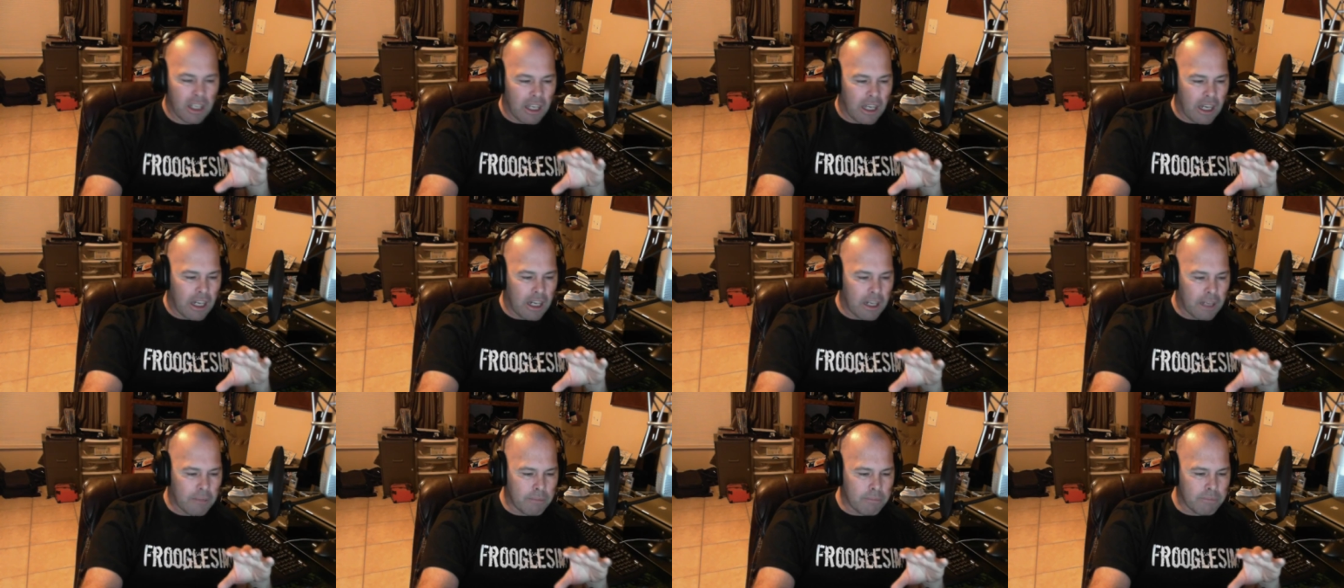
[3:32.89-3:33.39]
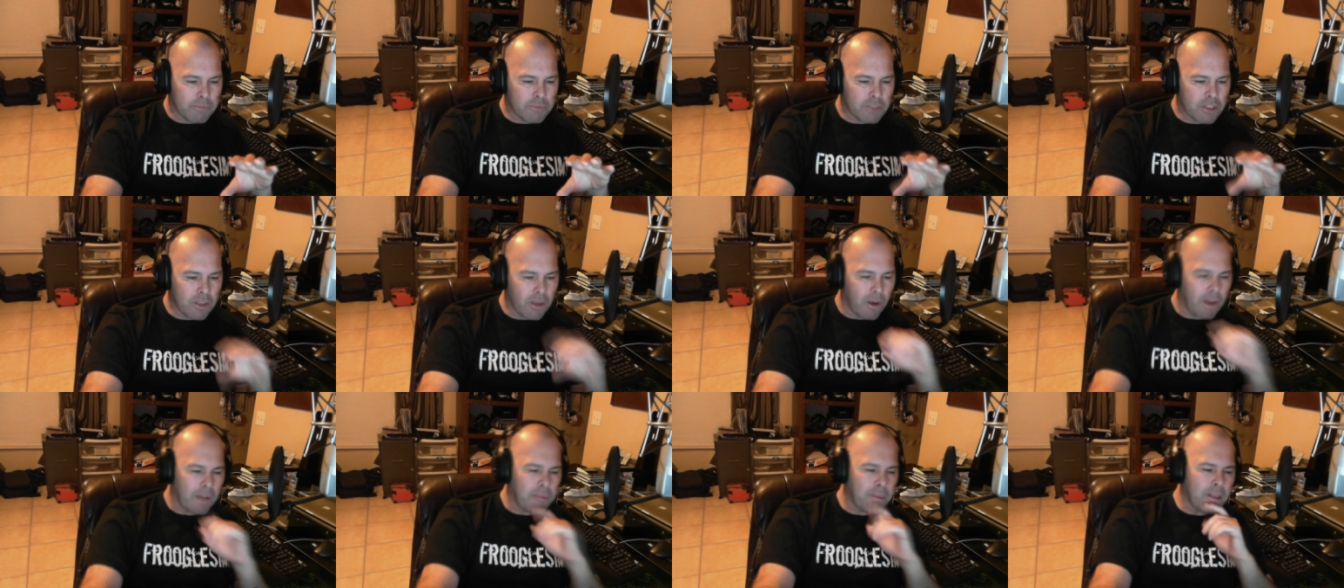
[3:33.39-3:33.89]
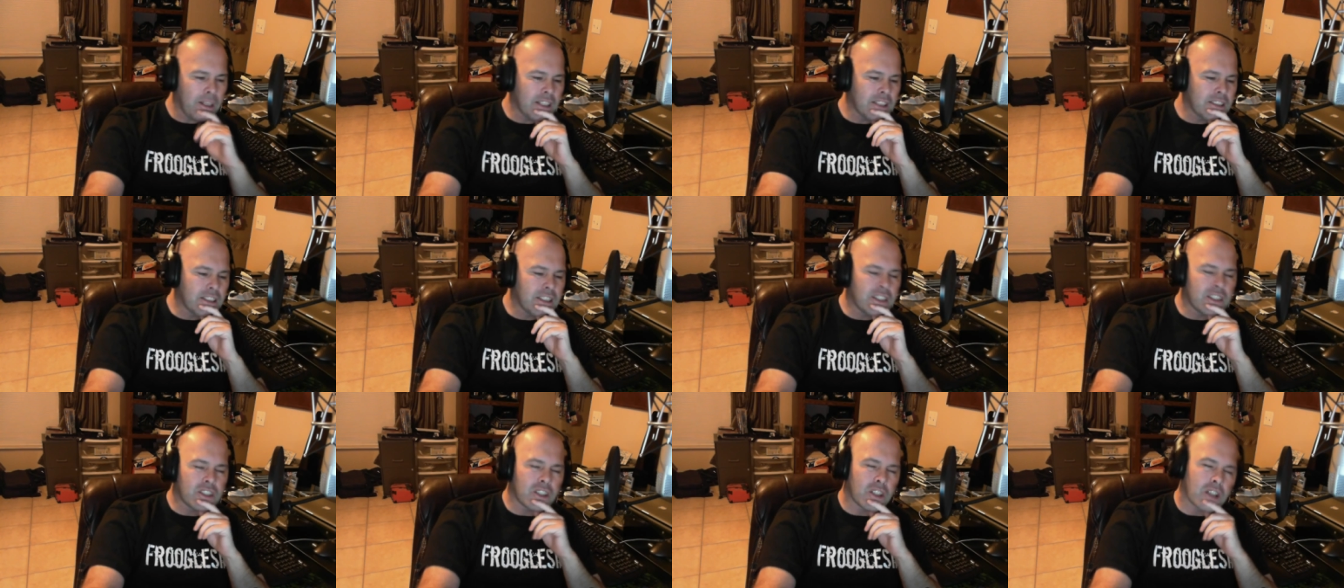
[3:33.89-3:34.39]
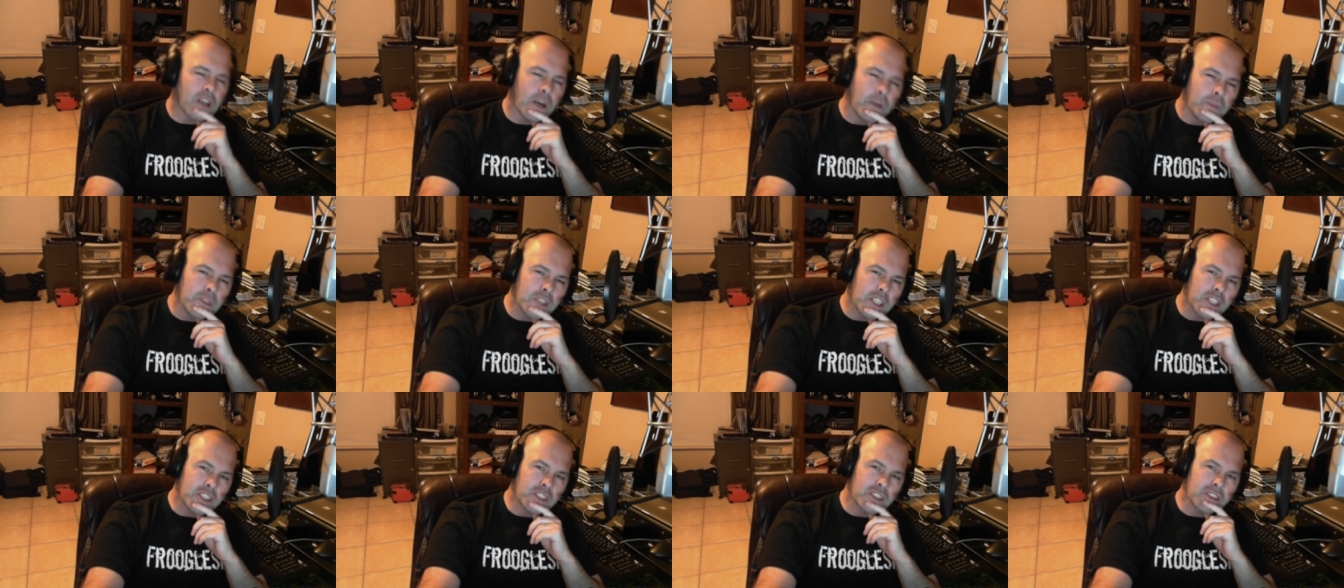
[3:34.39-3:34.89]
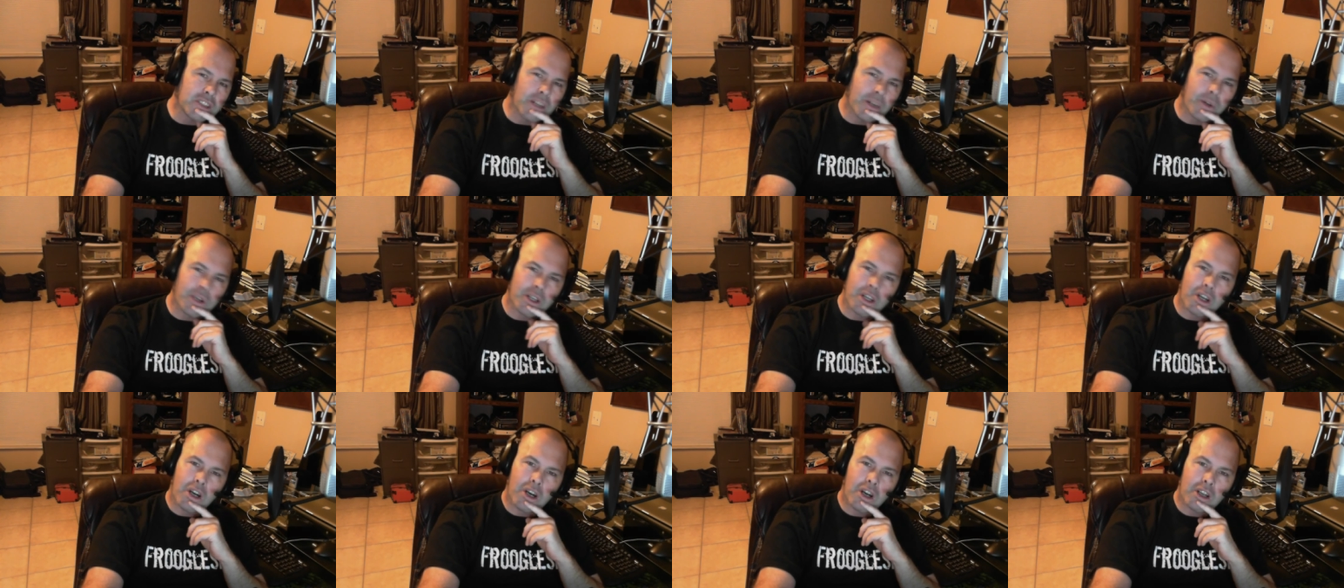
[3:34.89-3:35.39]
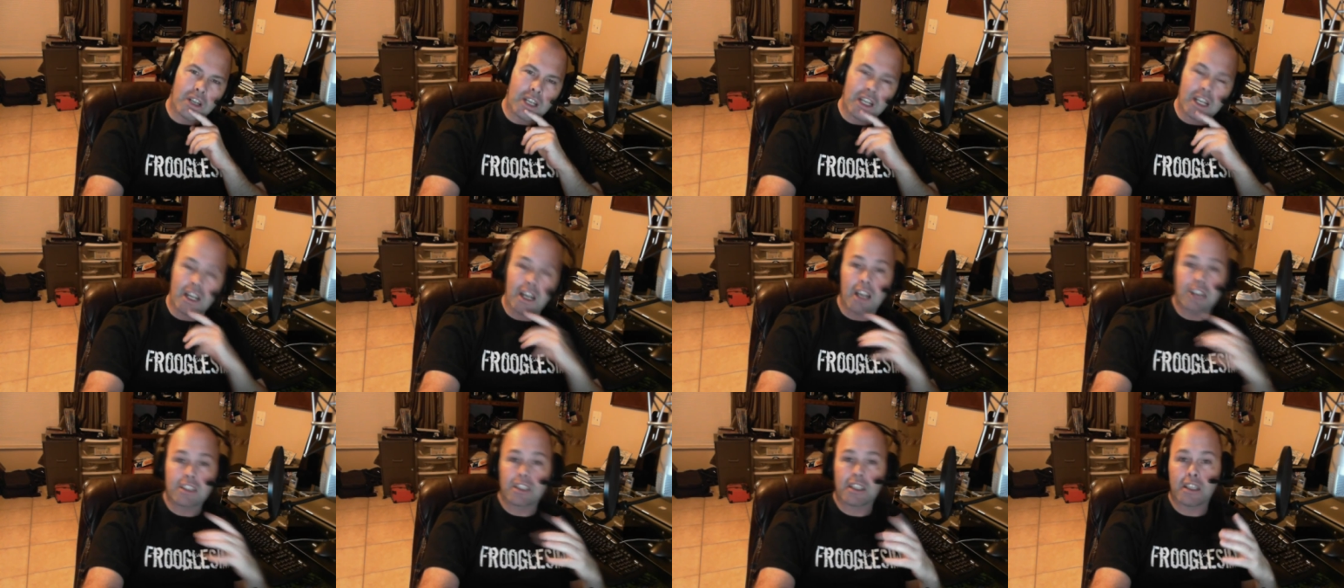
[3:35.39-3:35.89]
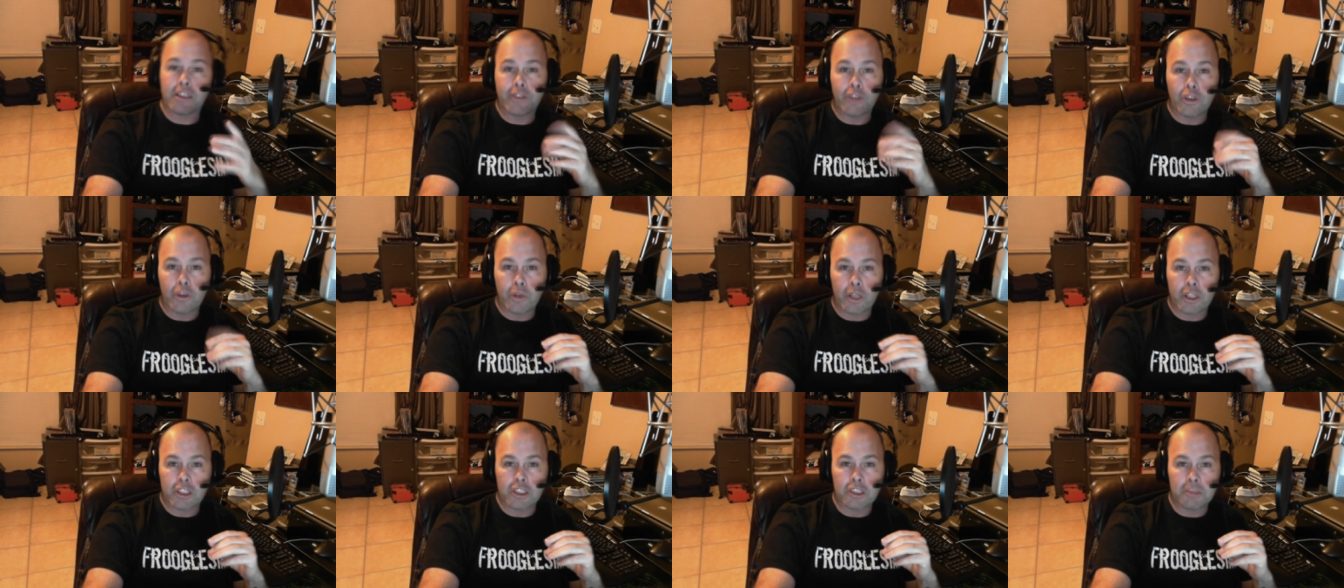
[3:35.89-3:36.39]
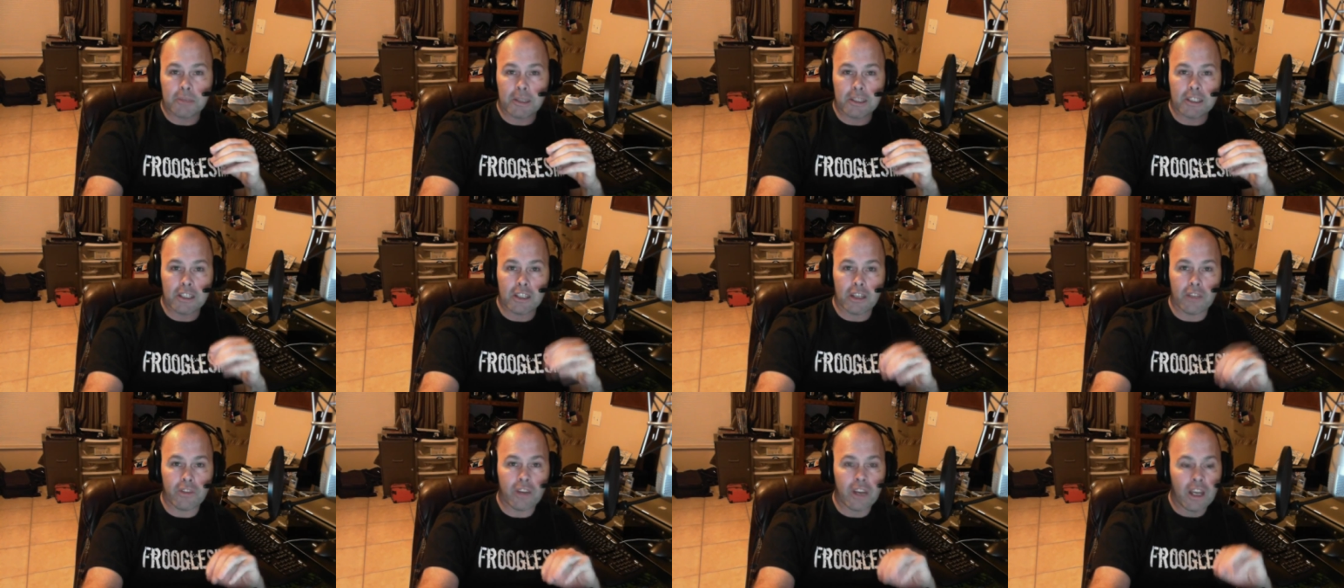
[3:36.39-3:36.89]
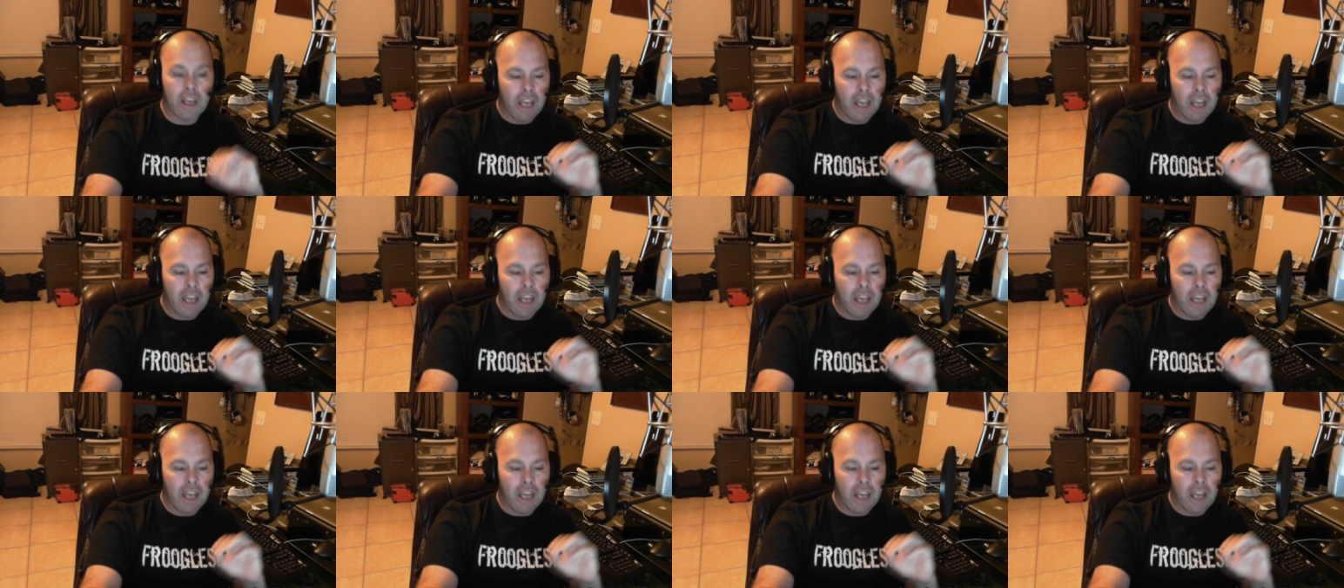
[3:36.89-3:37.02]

Um, so I've been listening to the conversations going on and asking a few questions myself,